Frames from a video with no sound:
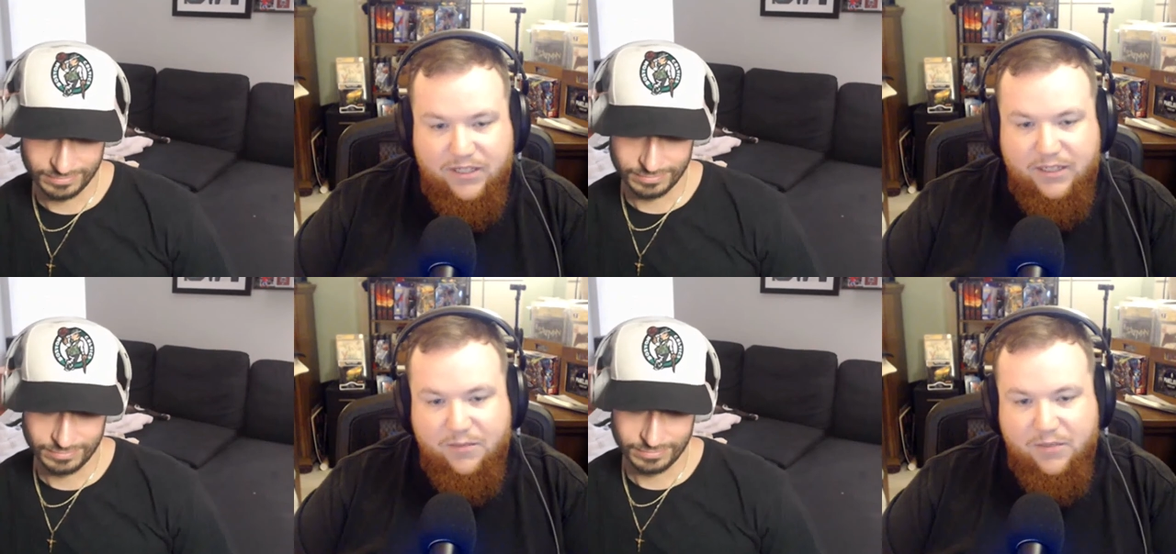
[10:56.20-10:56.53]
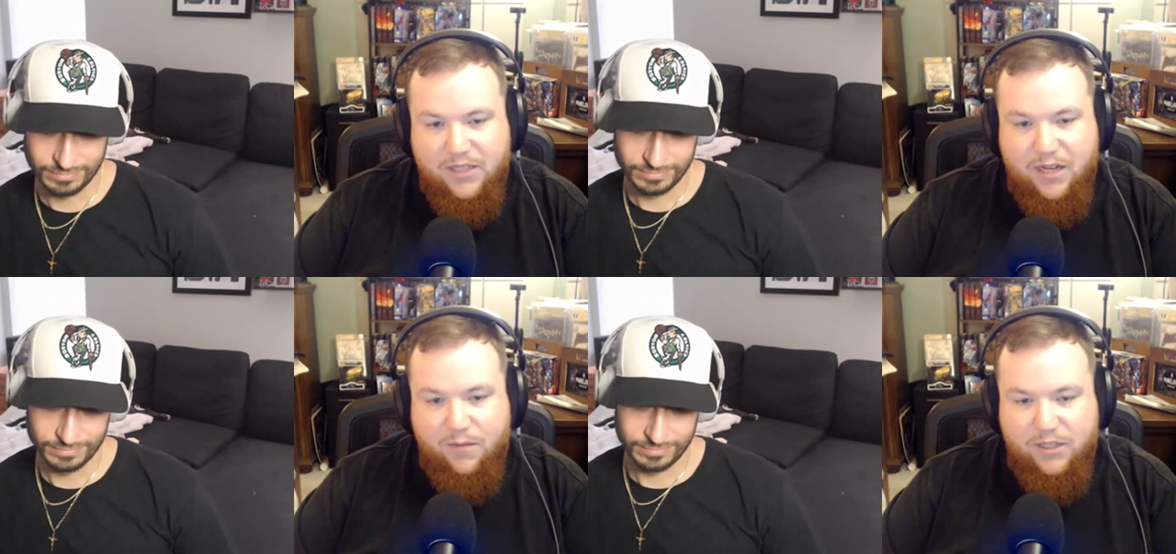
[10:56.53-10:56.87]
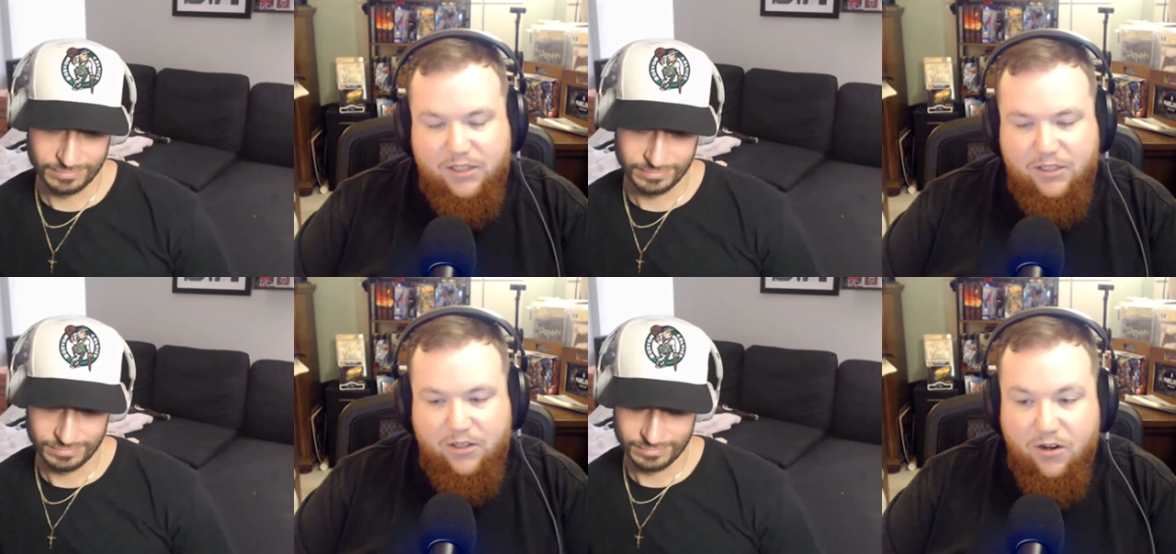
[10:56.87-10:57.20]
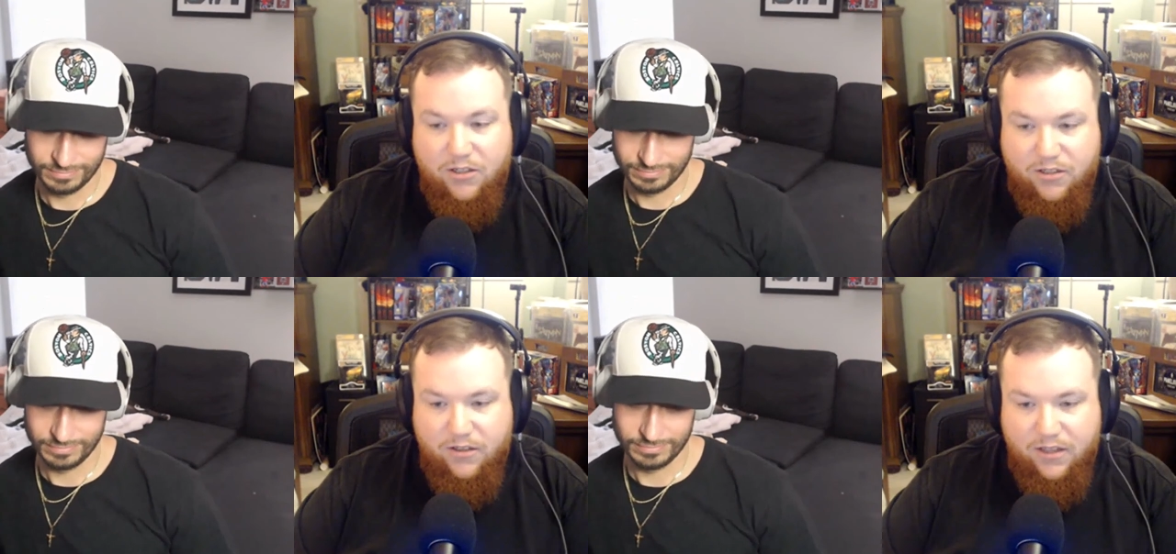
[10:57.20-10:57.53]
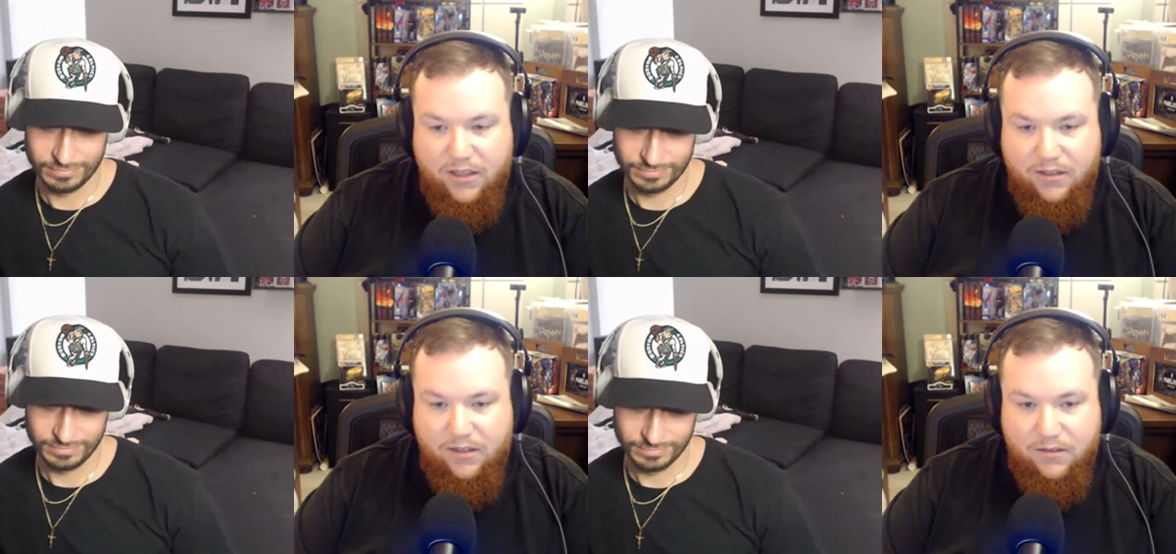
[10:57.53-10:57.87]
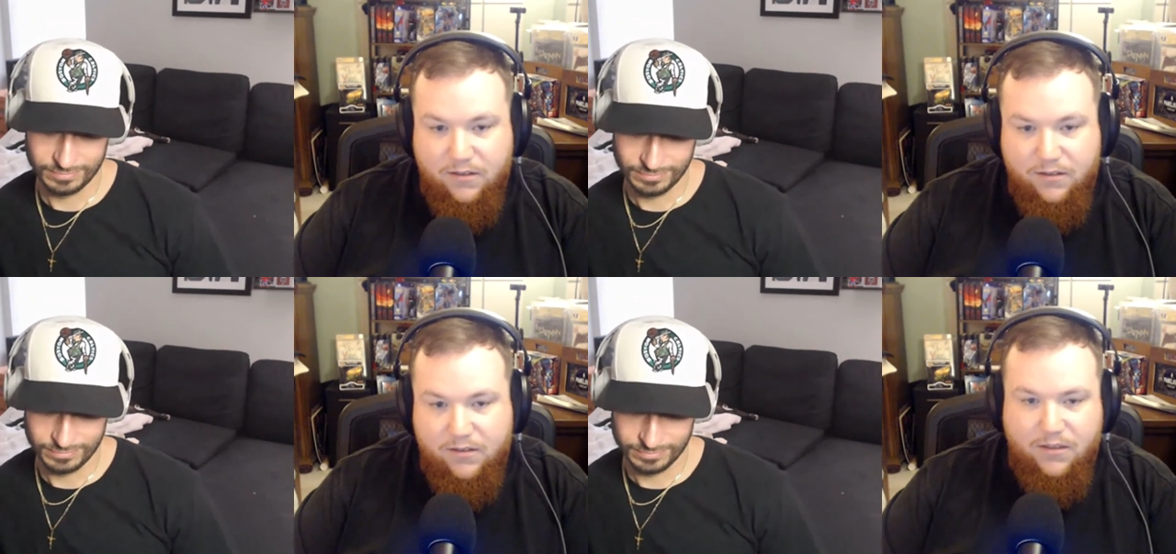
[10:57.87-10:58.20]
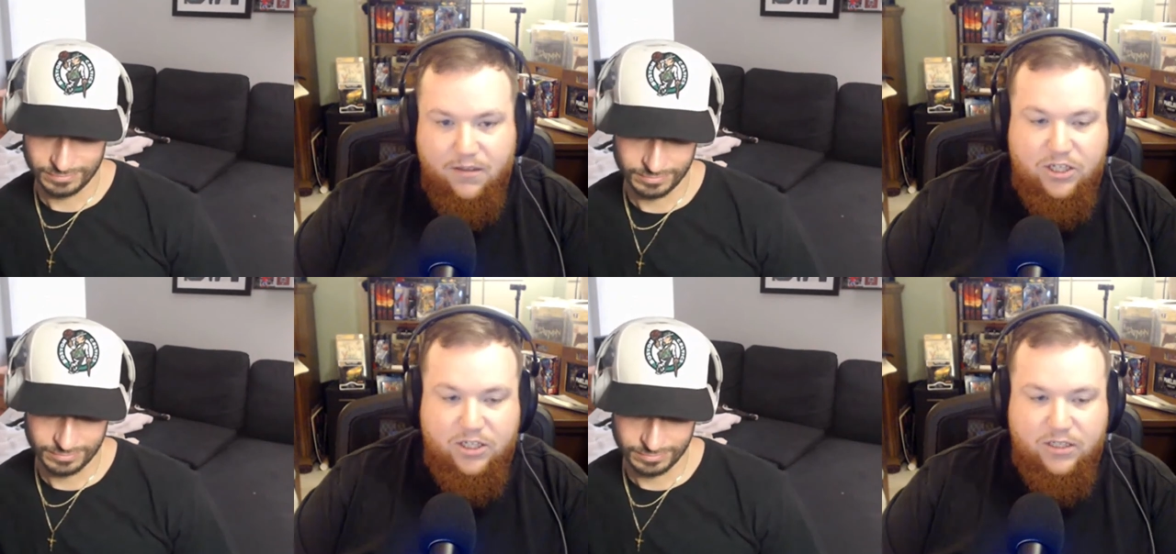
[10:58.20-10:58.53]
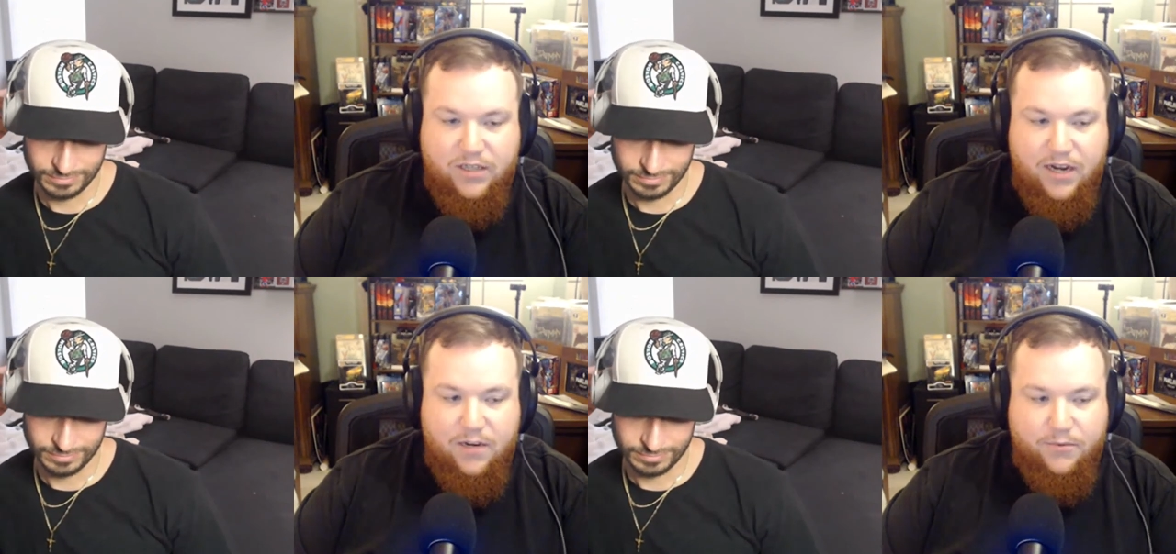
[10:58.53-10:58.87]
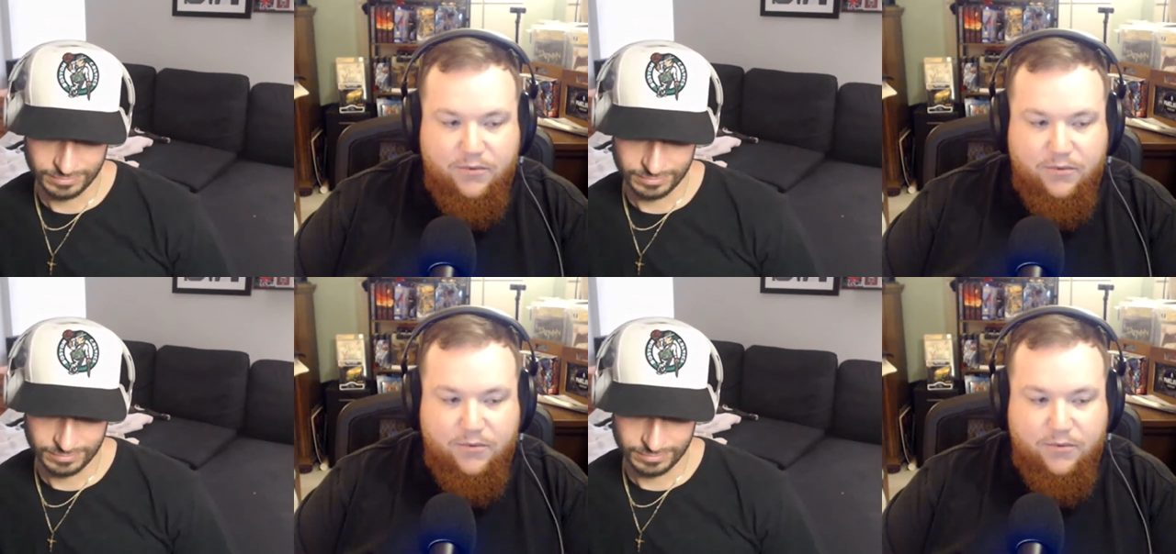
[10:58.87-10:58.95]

Speaker 1: we've seen him stop much larger things, which just